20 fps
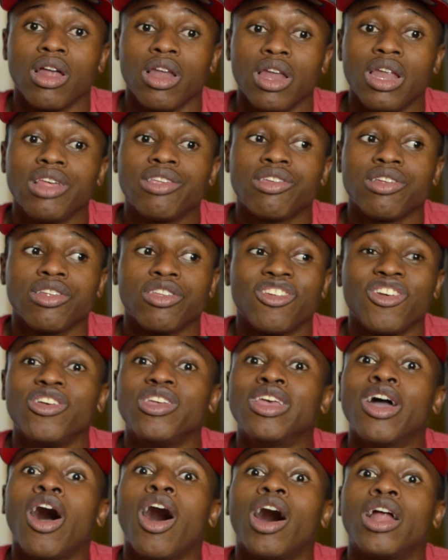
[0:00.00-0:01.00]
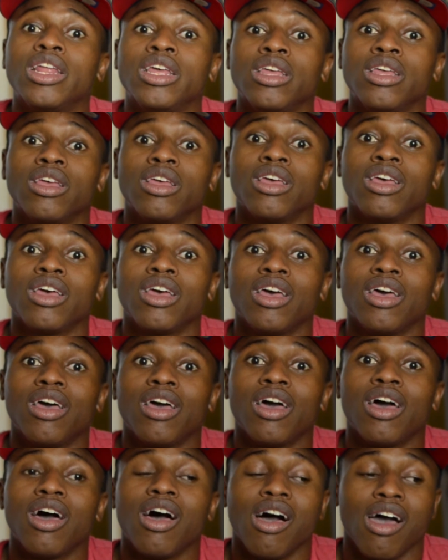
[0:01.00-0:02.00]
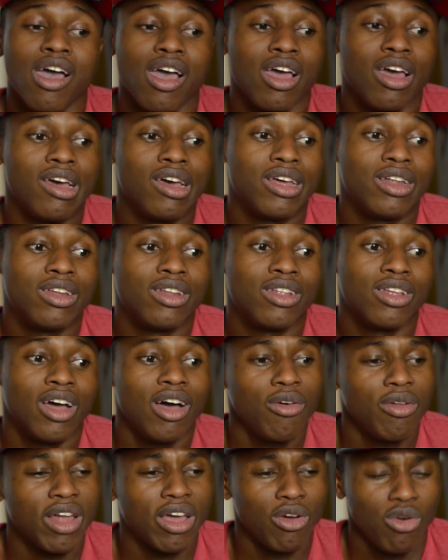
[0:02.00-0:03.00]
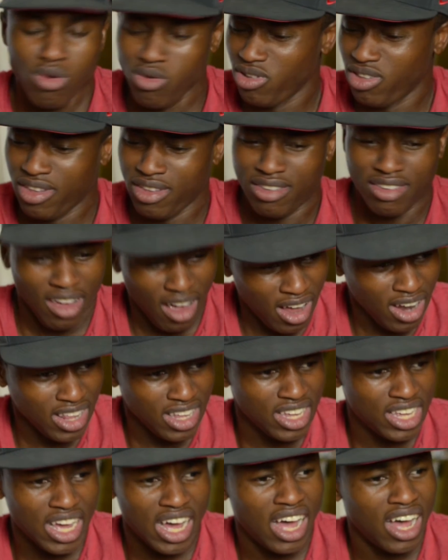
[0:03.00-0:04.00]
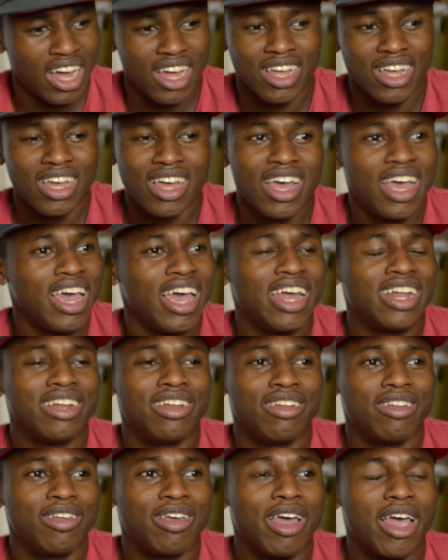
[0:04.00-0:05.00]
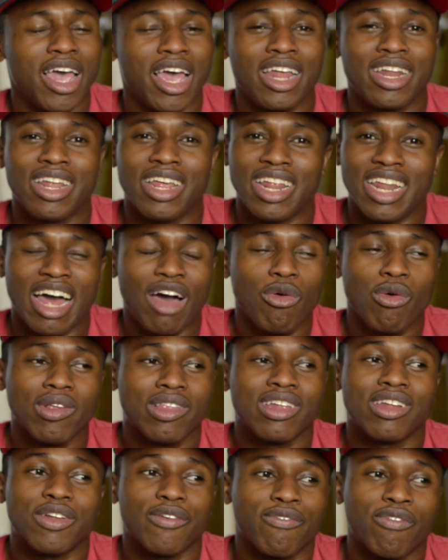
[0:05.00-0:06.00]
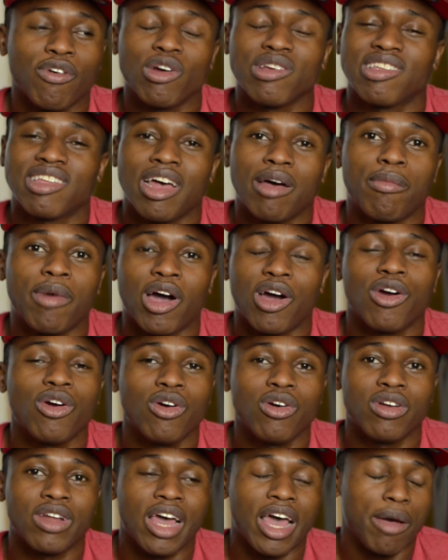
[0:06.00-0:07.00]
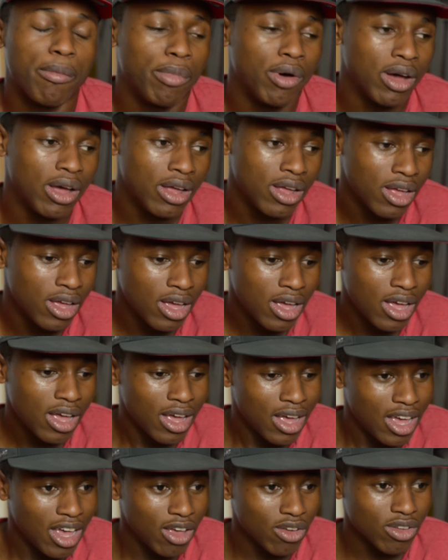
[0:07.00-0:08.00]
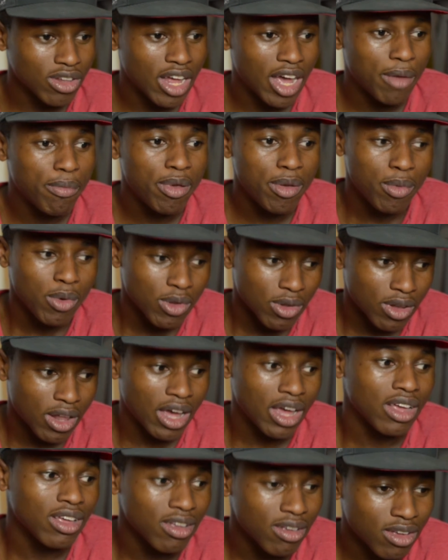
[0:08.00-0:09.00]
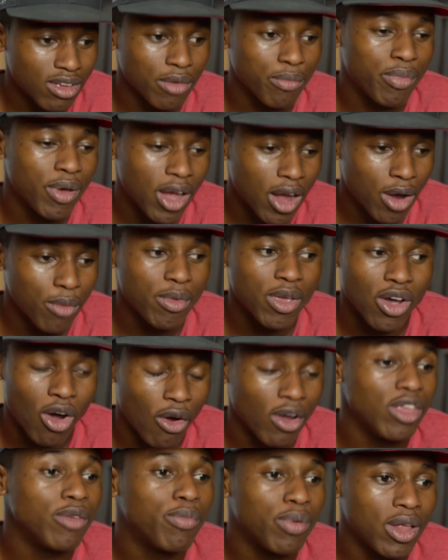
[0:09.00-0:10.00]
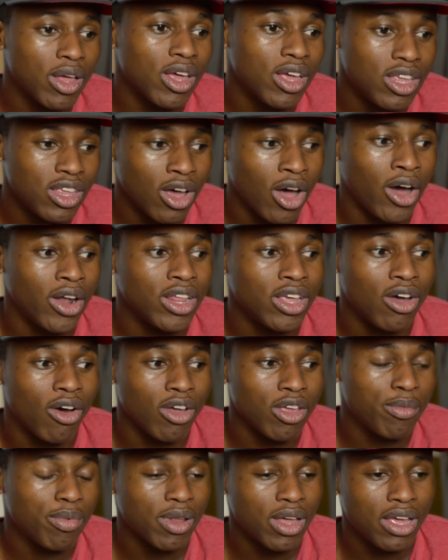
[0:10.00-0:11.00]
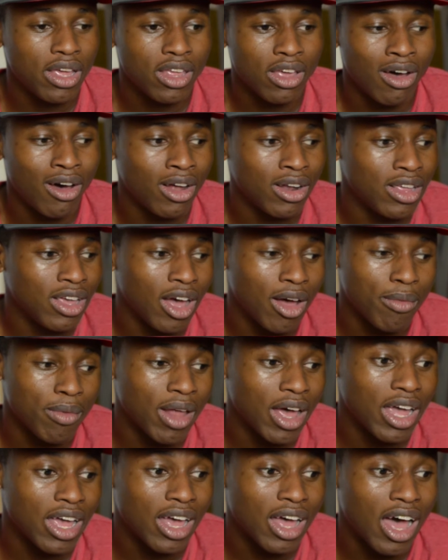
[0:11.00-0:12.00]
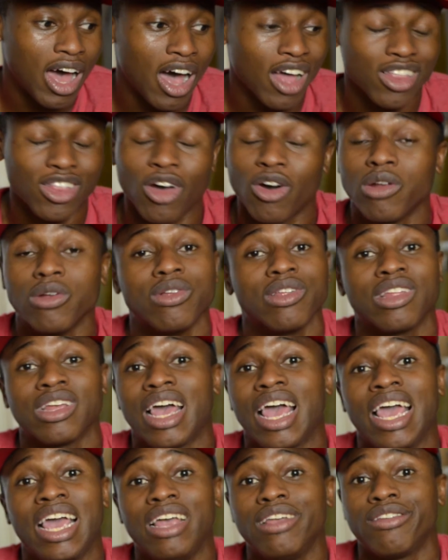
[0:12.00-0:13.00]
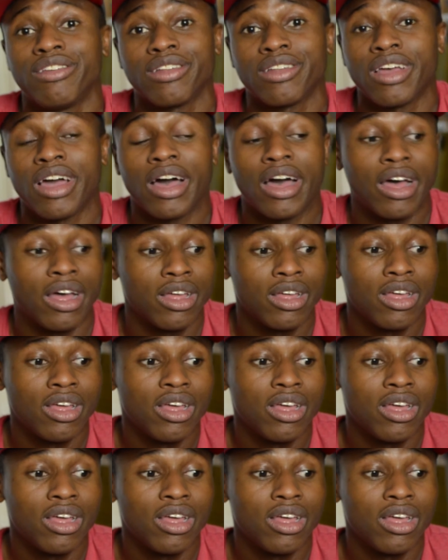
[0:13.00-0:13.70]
Listen to Yanni. And I was like, who is this Yanni guy? And that wasn't the first time I heard that, but it was like people were like comparing me, are you playing Yanni? Are you playing Yanni? I'm like, I thought it was an Asian guy.